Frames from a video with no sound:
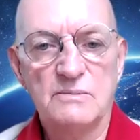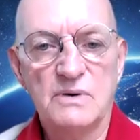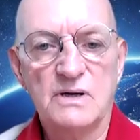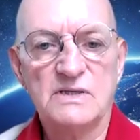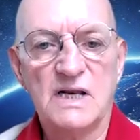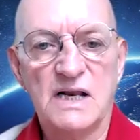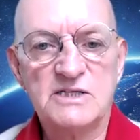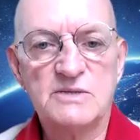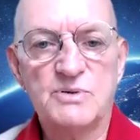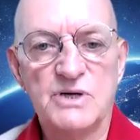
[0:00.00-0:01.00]
because
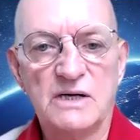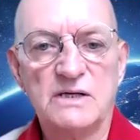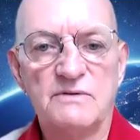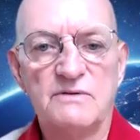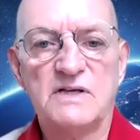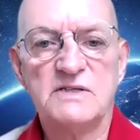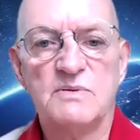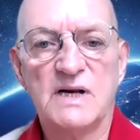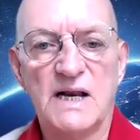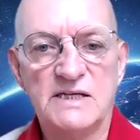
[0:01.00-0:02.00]
less productive
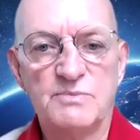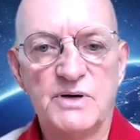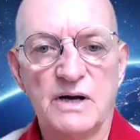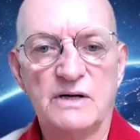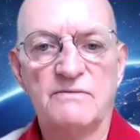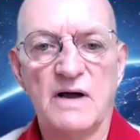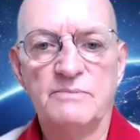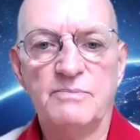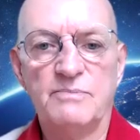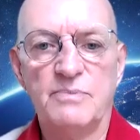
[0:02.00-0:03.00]
investment, less productive
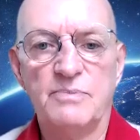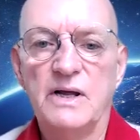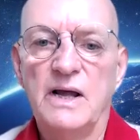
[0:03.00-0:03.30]
output